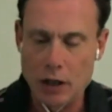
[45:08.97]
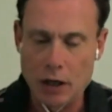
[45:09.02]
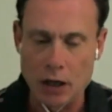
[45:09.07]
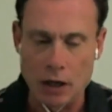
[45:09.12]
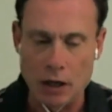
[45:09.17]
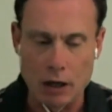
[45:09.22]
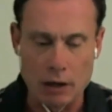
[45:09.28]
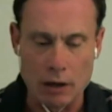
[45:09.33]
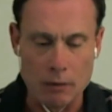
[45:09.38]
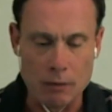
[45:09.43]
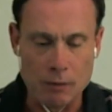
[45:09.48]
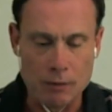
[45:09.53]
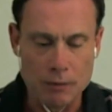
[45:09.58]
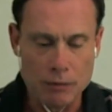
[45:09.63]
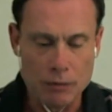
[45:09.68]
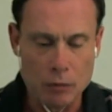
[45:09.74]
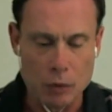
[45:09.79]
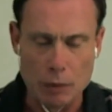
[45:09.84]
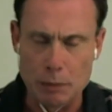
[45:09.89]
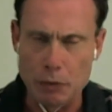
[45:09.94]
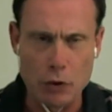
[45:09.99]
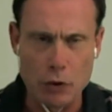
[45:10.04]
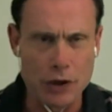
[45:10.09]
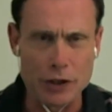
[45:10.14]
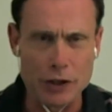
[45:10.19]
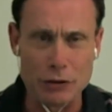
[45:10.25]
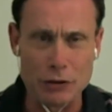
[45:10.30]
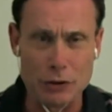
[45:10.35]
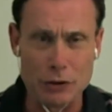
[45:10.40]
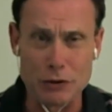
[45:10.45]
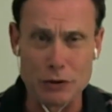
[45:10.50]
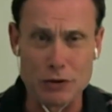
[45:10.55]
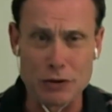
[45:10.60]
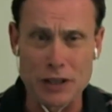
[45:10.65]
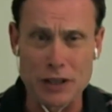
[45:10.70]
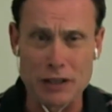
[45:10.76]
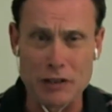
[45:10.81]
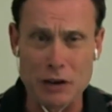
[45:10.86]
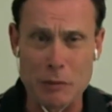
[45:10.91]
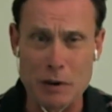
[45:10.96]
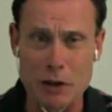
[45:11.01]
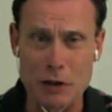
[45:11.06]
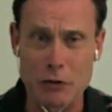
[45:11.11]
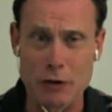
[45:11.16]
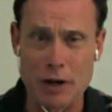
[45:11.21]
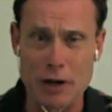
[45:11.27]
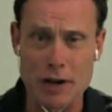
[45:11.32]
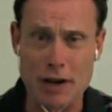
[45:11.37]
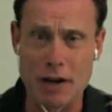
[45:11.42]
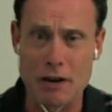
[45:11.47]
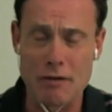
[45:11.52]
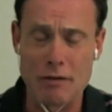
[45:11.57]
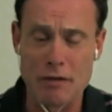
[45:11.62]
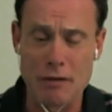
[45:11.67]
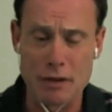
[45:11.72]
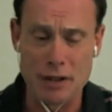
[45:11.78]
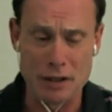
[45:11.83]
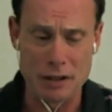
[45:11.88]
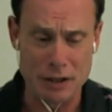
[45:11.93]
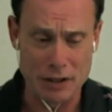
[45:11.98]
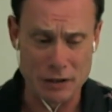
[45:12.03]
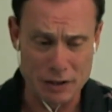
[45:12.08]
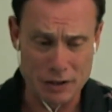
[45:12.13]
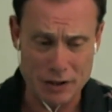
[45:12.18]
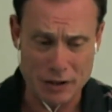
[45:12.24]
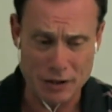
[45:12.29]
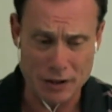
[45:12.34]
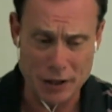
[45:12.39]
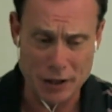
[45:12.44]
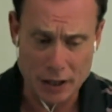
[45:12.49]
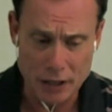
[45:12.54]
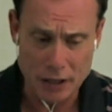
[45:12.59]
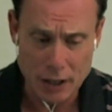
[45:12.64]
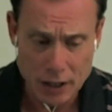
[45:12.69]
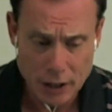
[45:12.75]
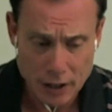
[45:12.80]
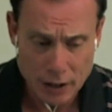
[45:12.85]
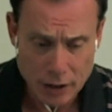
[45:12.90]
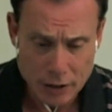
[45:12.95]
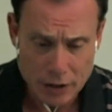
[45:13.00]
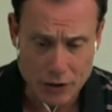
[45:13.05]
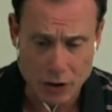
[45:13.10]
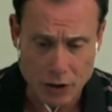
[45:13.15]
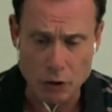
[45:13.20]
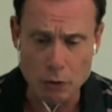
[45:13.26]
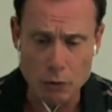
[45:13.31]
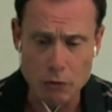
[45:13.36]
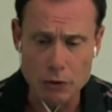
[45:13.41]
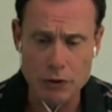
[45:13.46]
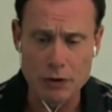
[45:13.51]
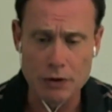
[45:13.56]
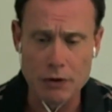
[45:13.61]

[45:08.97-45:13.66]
Um, reporting tools are kind of a mess right now in, in, this area. So,